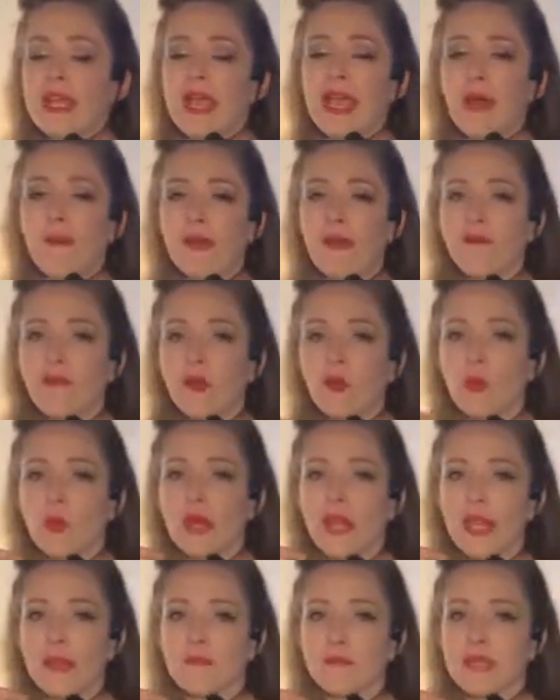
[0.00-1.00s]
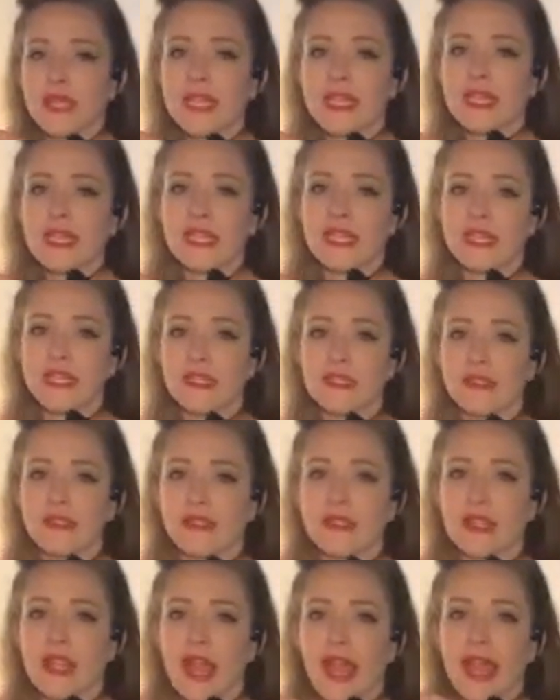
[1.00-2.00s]
However, what I mean
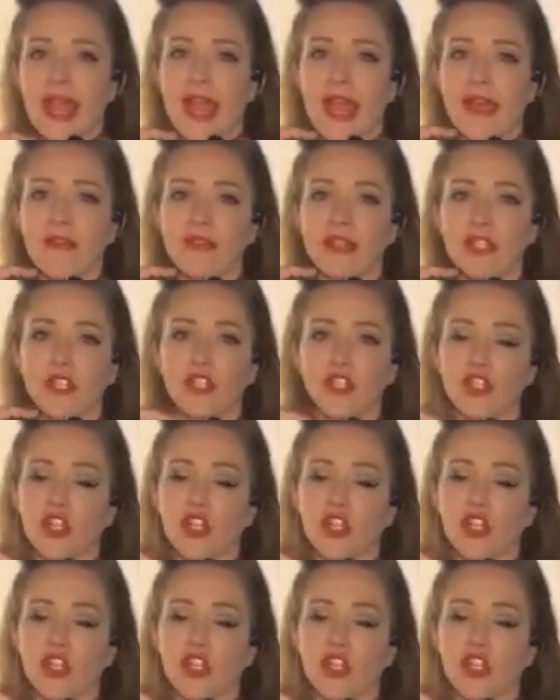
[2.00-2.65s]
is, I haven't